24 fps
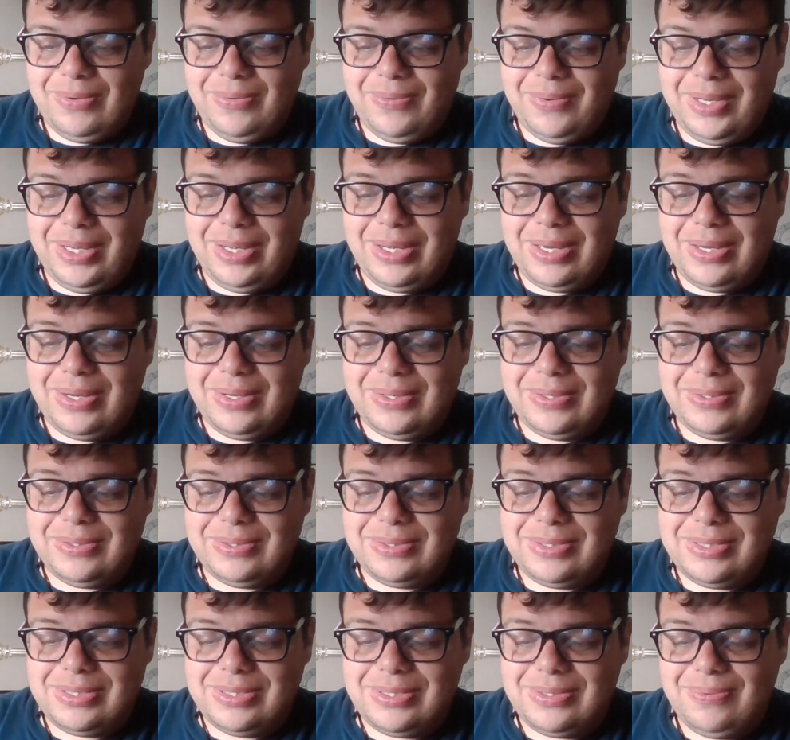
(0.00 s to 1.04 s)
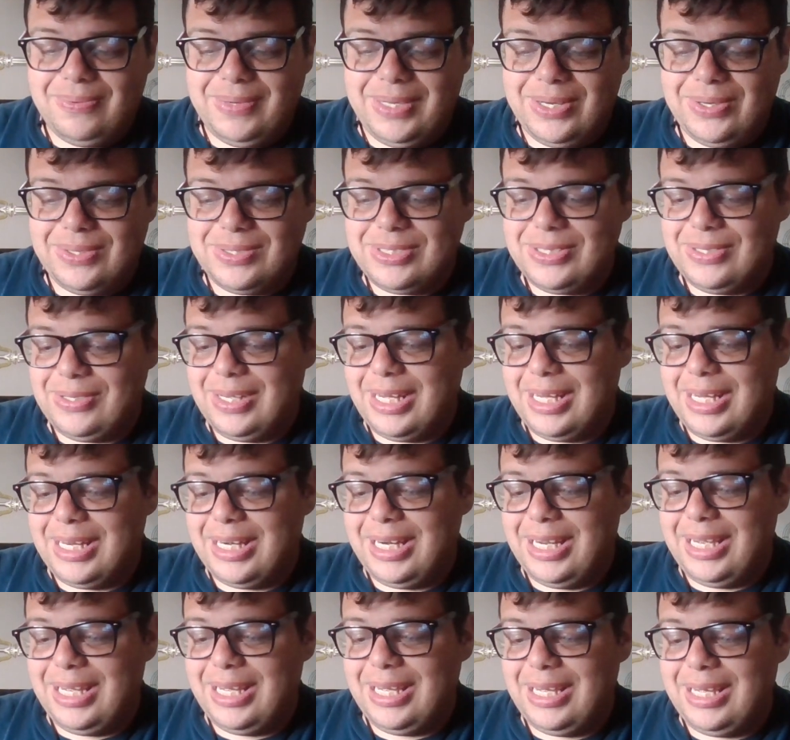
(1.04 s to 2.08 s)
we go. We also got
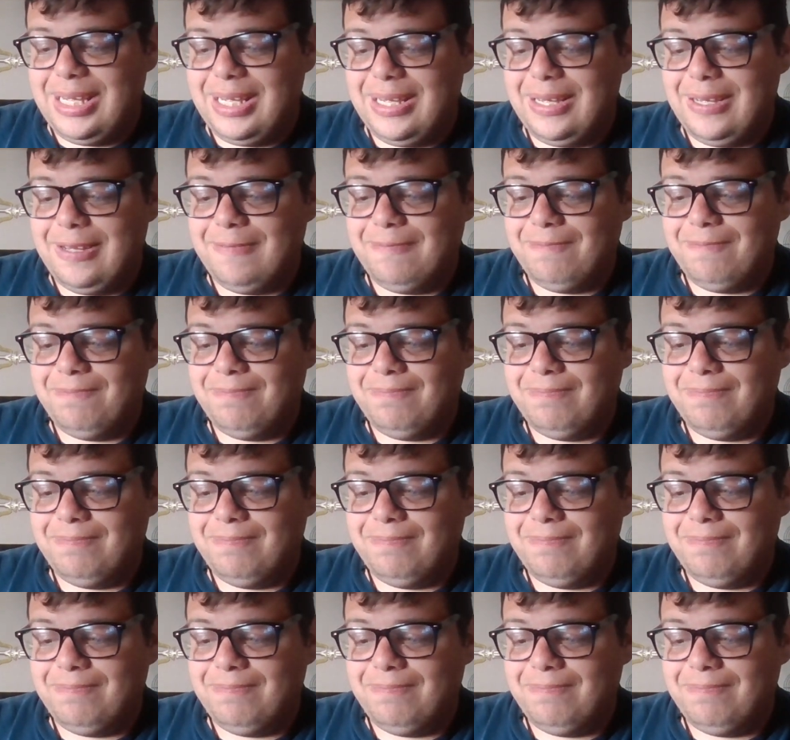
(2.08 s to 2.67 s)
a